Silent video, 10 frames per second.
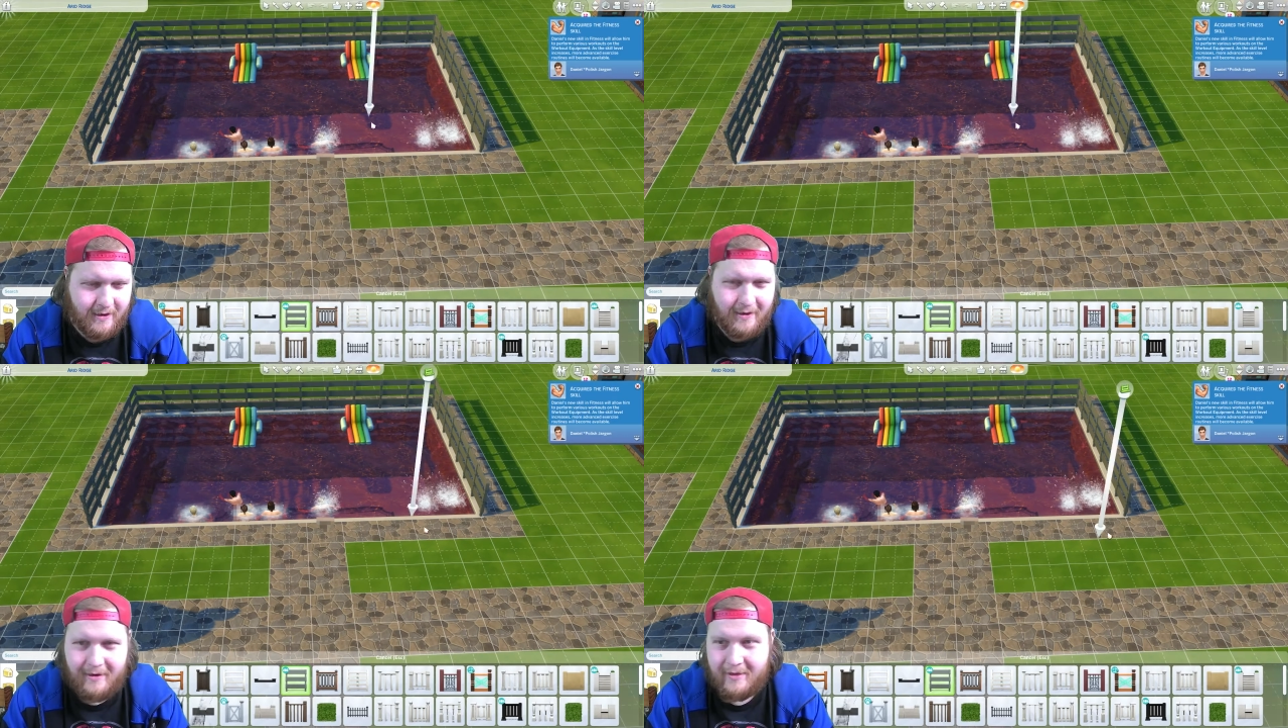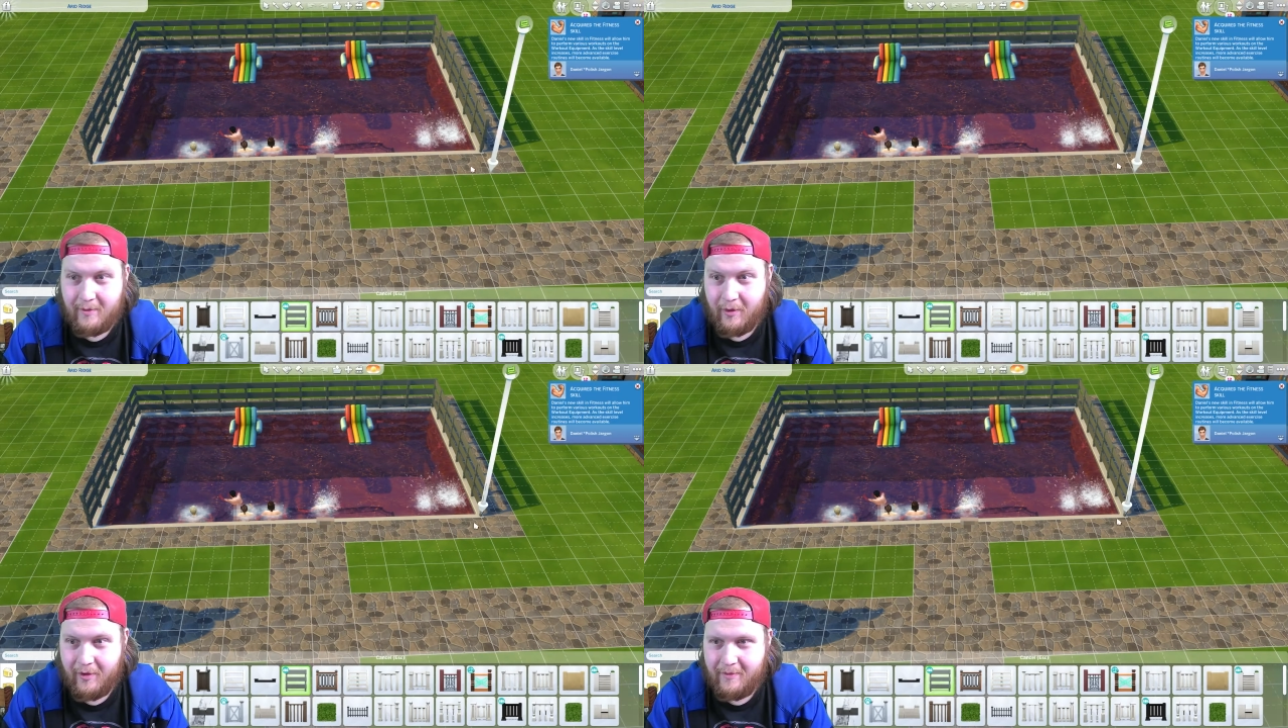let's
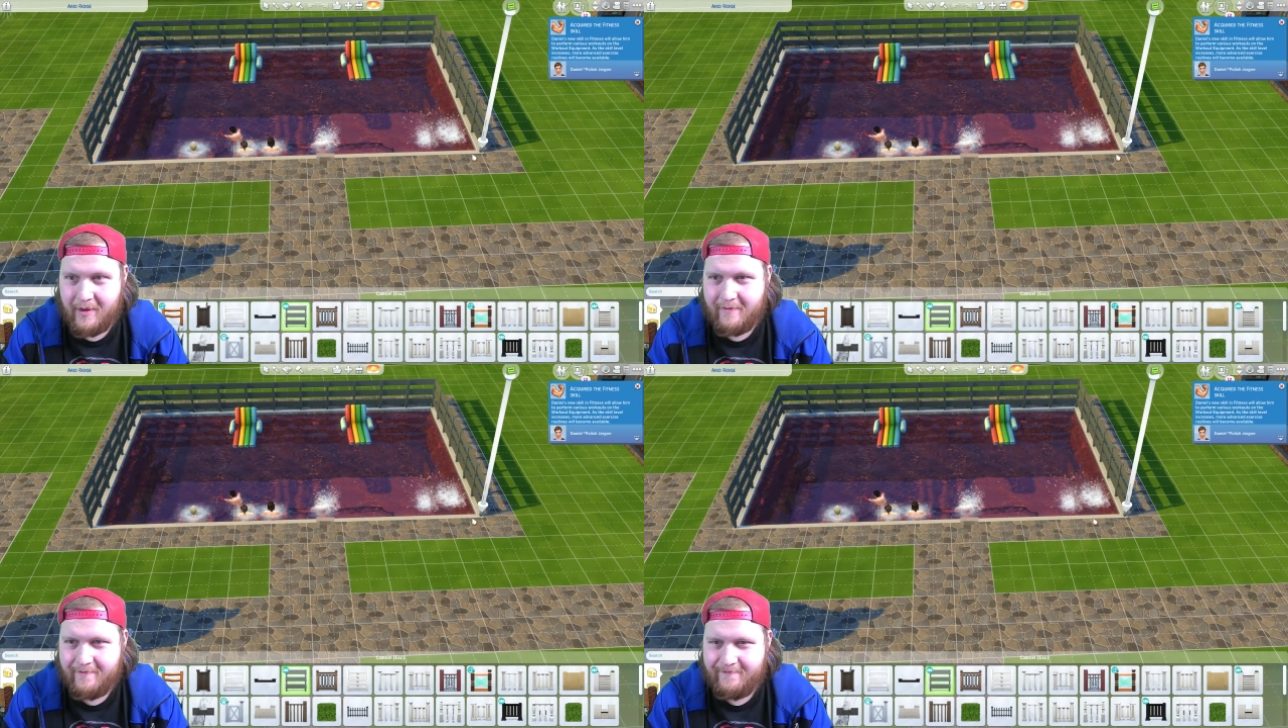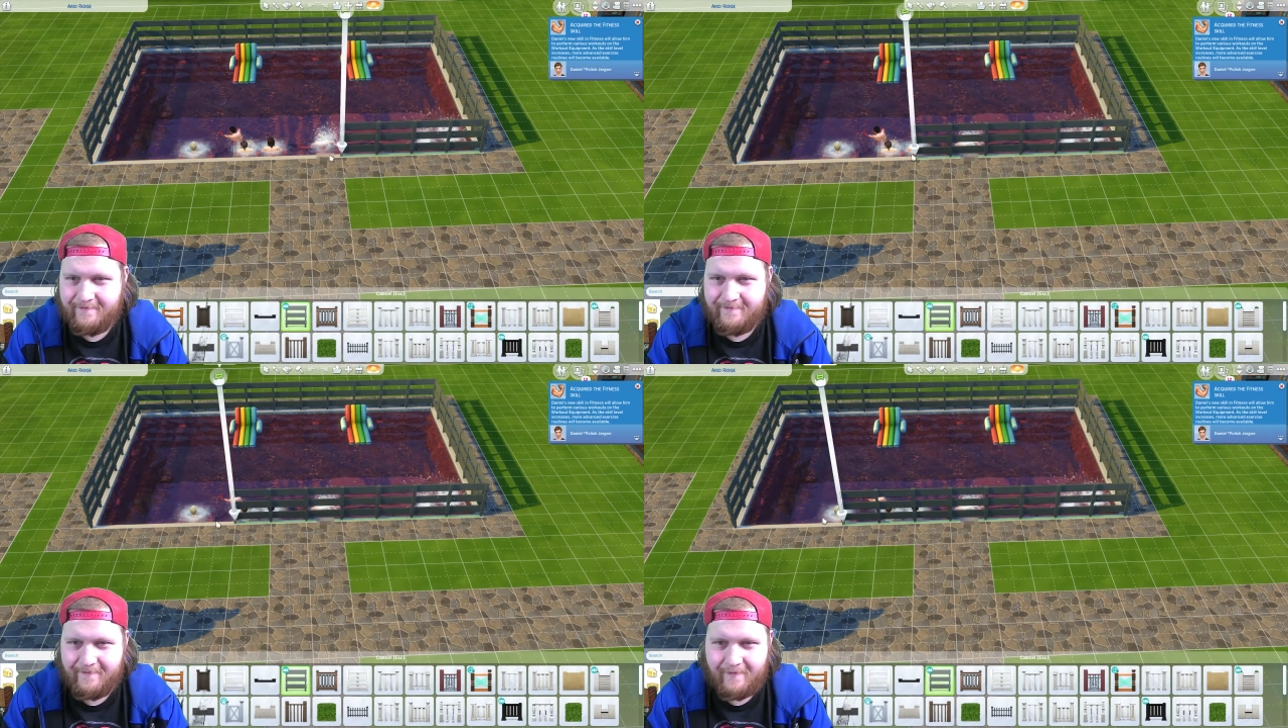wall them in.
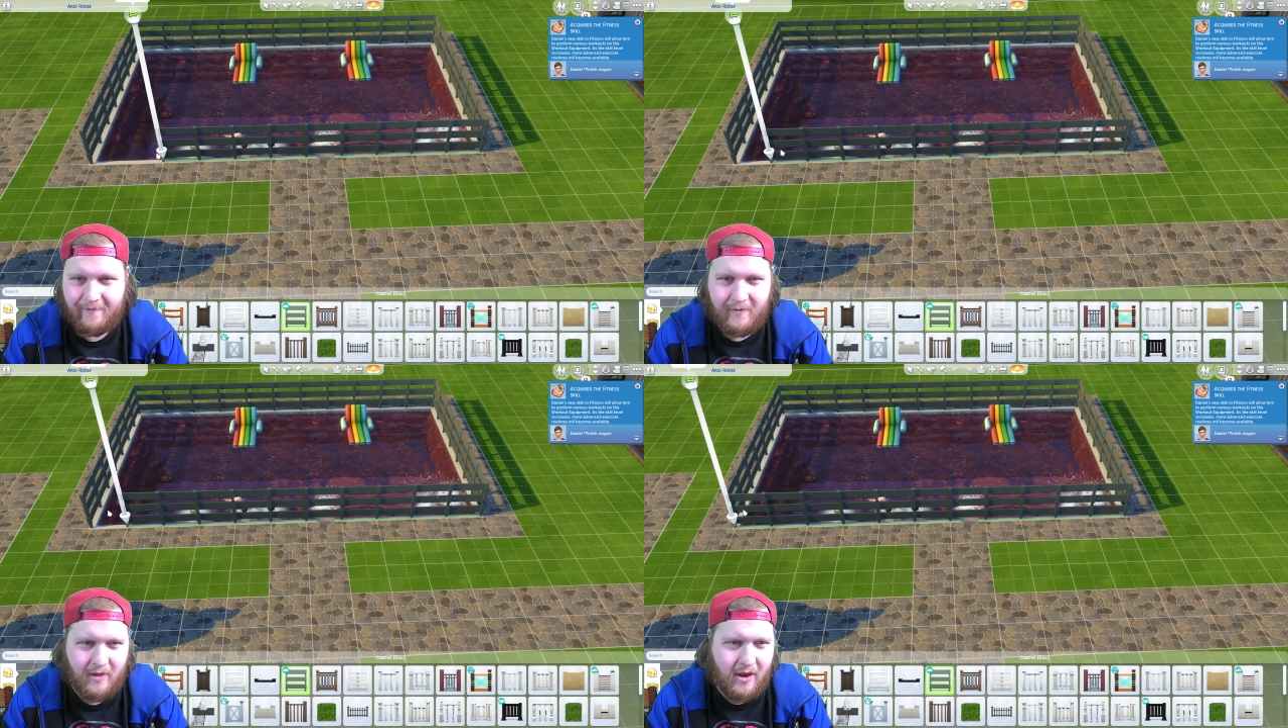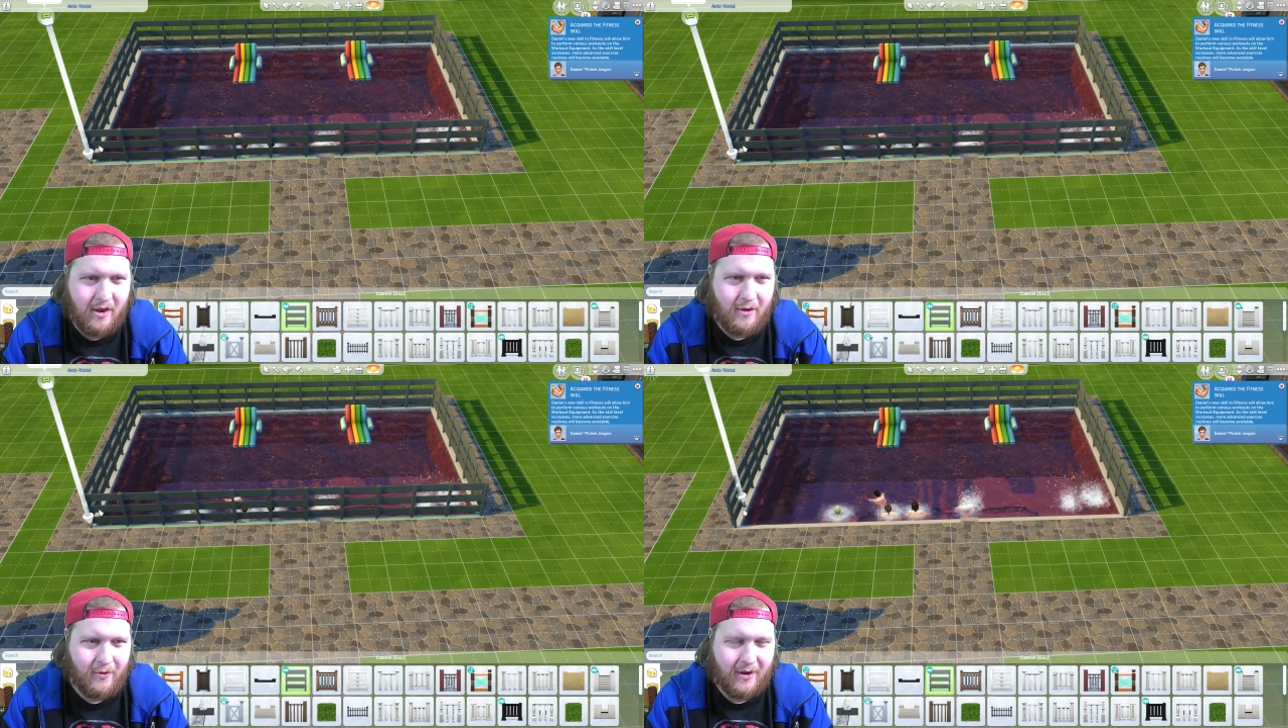
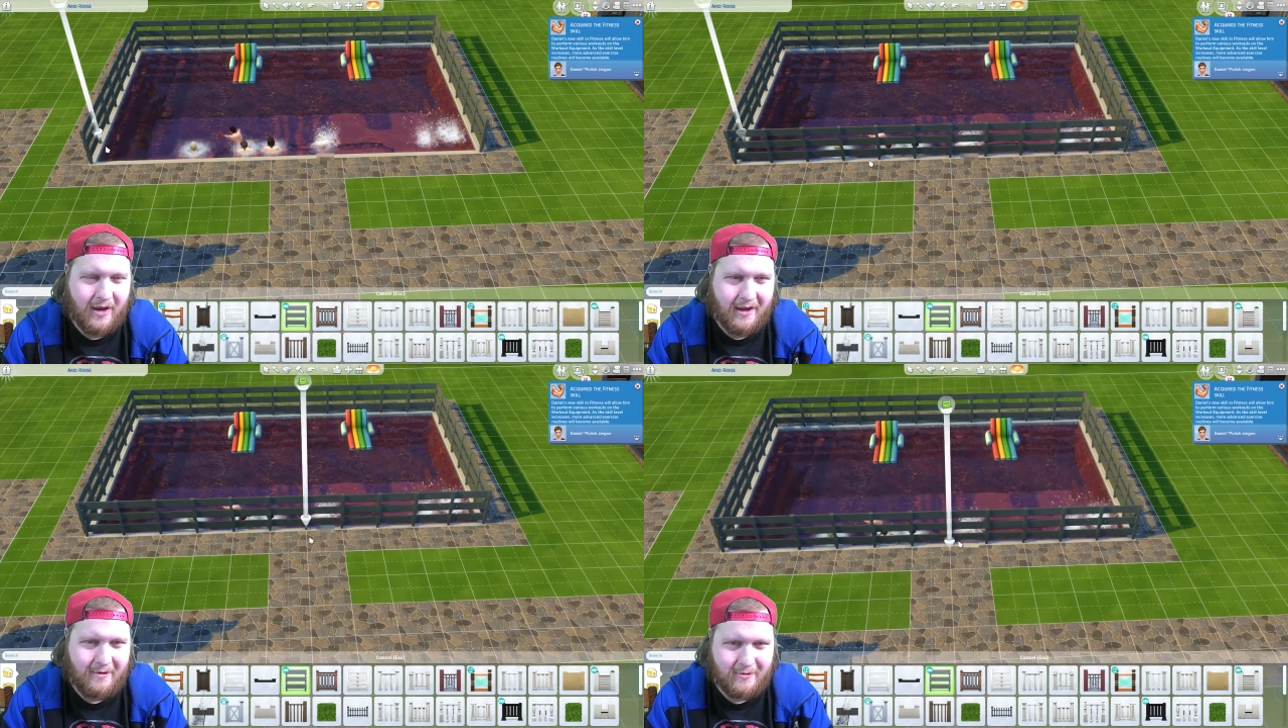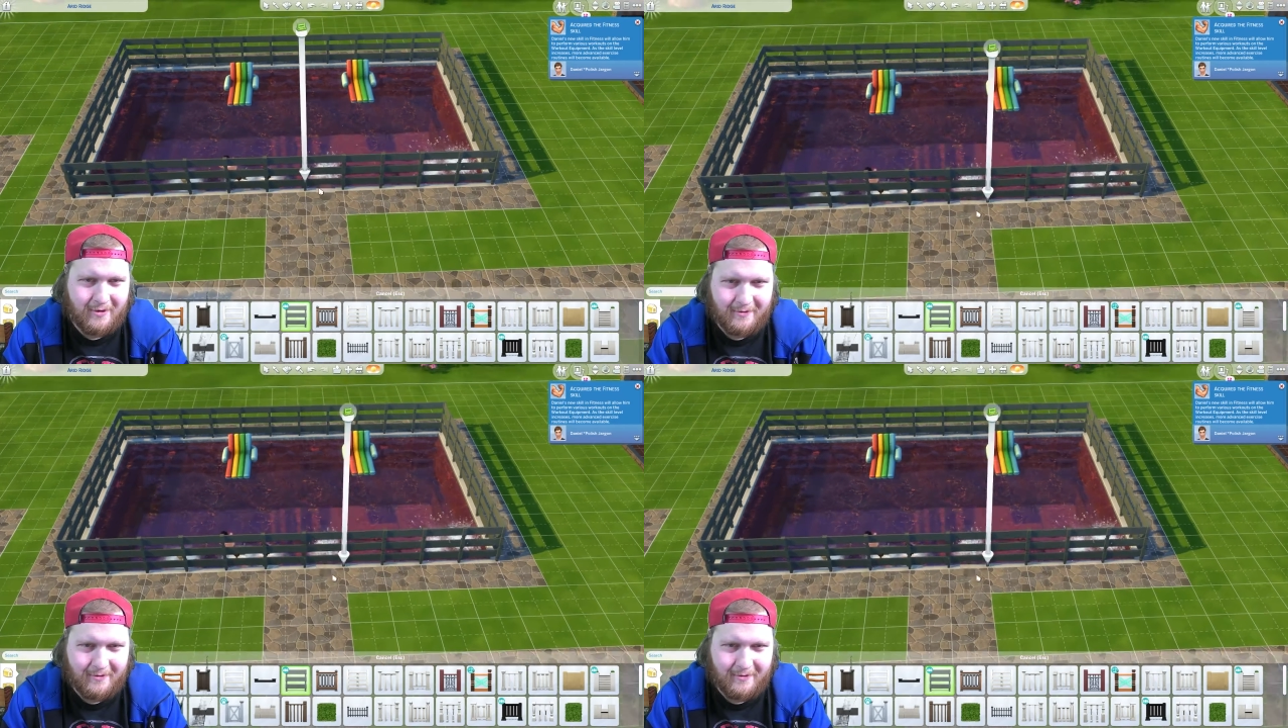No getting out.